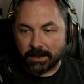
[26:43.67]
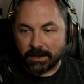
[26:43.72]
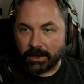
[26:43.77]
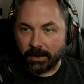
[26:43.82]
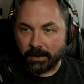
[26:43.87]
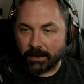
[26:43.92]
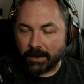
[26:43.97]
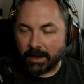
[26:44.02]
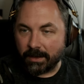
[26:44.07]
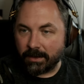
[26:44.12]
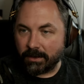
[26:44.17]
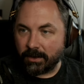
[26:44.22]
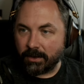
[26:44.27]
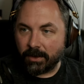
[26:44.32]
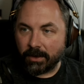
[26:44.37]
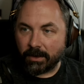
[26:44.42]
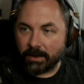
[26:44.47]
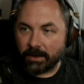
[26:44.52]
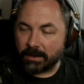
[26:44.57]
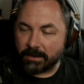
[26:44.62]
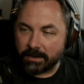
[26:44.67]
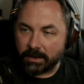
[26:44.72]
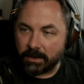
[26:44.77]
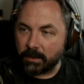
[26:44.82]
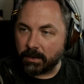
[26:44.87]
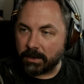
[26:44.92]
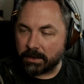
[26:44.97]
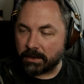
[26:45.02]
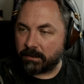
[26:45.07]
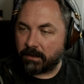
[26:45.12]
You know, and you know, cause it
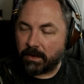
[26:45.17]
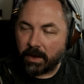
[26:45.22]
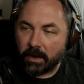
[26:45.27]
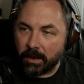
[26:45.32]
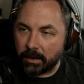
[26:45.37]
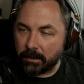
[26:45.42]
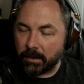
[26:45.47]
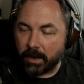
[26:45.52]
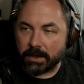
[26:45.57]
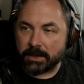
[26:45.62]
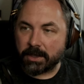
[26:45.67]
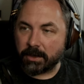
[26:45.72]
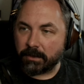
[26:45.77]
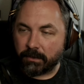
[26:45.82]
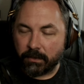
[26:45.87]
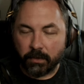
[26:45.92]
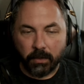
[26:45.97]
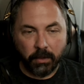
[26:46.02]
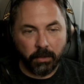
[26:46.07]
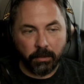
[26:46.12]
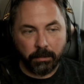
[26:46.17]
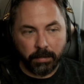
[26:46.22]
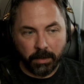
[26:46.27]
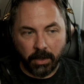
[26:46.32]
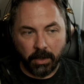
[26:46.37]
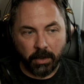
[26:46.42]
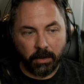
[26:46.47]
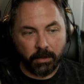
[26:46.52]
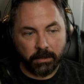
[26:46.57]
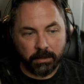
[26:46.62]
was very much a full
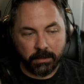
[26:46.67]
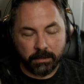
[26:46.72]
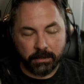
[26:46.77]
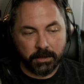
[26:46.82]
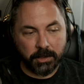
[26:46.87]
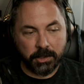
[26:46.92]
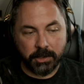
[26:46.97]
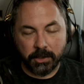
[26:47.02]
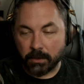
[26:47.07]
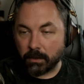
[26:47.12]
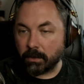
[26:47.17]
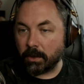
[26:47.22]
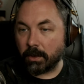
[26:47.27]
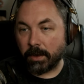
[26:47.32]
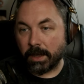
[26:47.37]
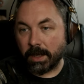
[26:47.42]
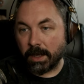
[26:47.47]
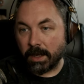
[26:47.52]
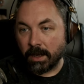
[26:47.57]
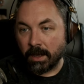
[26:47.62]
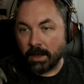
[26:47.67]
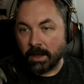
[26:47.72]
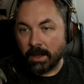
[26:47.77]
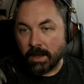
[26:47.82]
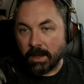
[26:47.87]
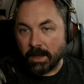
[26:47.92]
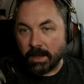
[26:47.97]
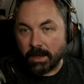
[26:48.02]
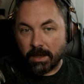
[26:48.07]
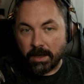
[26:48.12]
blown screw it.
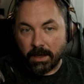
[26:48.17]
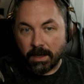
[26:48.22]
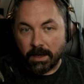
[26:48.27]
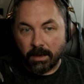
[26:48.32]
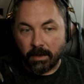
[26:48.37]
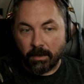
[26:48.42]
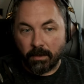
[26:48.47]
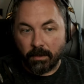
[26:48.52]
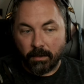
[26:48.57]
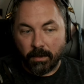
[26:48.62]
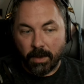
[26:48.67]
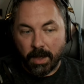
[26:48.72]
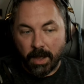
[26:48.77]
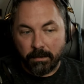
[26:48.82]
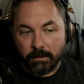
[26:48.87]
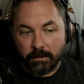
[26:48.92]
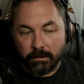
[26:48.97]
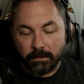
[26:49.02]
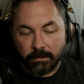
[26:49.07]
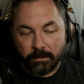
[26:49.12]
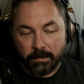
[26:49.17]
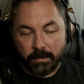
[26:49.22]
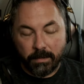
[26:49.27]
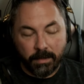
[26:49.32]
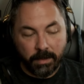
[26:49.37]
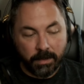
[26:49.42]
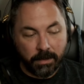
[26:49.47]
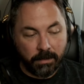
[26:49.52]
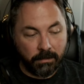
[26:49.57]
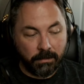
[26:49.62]
You know,
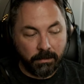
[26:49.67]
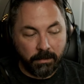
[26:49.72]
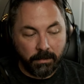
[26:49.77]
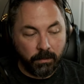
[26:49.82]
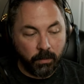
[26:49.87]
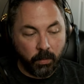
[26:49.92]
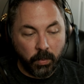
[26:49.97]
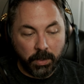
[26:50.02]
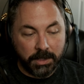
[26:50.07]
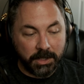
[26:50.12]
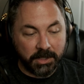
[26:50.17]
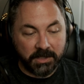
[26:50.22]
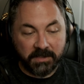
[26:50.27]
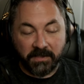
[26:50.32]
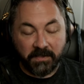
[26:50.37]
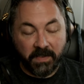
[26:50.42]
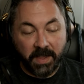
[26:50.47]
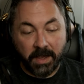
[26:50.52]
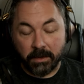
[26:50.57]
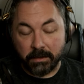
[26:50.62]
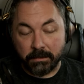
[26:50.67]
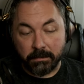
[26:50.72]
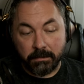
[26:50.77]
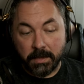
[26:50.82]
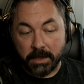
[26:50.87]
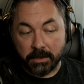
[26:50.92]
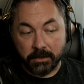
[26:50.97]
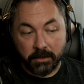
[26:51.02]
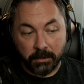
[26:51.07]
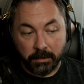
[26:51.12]
we just failed
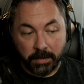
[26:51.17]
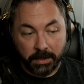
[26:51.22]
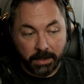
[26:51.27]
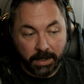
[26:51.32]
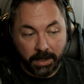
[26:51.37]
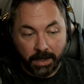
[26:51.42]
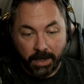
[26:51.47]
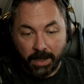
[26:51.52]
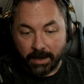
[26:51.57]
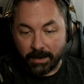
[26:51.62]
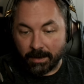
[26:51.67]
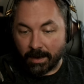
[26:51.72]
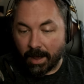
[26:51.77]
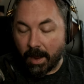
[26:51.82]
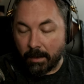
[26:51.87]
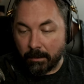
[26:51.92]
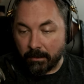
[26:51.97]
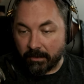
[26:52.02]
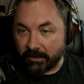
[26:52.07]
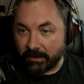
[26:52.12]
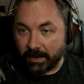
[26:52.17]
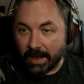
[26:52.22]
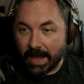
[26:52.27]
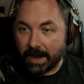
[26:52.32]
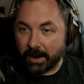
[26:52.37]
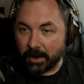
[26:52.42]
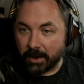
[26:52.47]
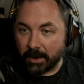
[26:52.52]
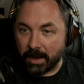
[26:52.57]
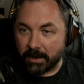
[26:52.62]
miserably and I'm
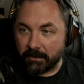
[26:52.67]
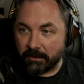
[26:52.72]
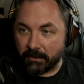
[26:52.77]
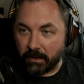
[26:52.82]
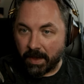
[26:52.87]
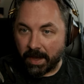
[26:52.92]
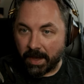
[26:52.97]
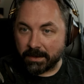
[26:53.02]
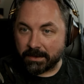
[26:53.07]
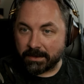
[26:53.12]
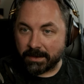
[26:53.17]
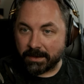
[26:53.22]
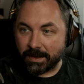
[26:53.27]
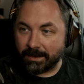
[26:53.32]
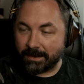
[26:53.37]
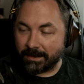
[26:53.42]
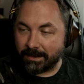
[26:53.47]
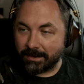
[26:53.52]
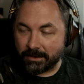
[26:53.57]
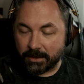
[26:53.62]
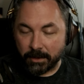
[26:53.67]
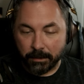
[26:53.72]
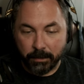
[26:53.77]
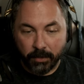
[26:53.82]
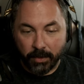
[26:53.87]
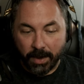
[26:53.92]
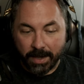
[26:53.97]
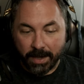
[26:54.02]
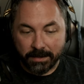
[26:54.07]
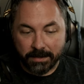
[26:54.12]
flat on my face and
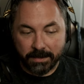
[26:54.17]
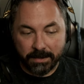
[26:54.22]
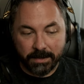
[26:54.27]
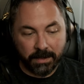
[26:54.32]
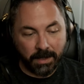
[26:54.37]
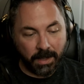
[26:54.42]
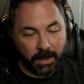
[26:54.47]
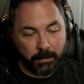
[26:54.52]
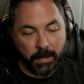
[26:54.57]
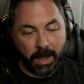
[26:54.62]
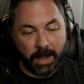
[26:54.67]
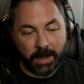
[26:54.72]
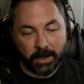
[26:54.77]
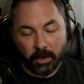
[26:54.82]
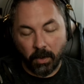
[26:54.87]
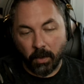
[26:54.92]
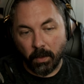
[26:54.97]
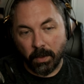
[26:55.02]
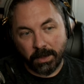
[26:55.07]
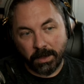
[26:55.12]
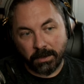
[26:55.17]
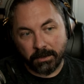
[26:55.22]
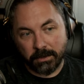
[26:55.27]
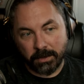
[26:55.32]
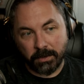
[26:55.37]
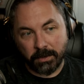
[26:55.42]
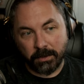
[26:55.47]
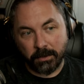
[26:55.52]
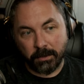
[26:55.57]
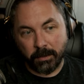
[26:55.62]
depressed. Am I going
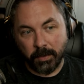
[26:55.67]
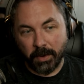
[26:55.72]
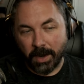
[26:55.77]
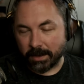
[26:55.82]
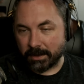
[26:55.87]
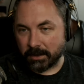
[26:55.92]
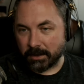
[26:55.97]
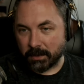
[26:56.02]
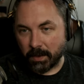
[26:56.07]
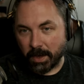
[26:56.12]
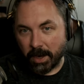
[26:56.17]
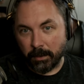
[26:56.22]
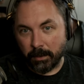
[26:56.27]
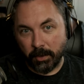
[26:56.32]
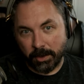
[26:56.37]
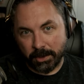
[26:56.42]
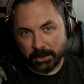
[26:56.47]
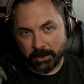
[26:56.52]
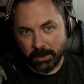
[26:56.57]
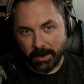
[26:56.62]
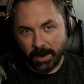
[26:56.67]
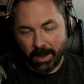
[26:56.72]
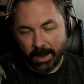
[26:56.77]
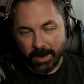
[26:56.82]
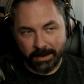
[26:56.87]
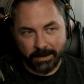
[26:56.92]
to practice what I preach or not?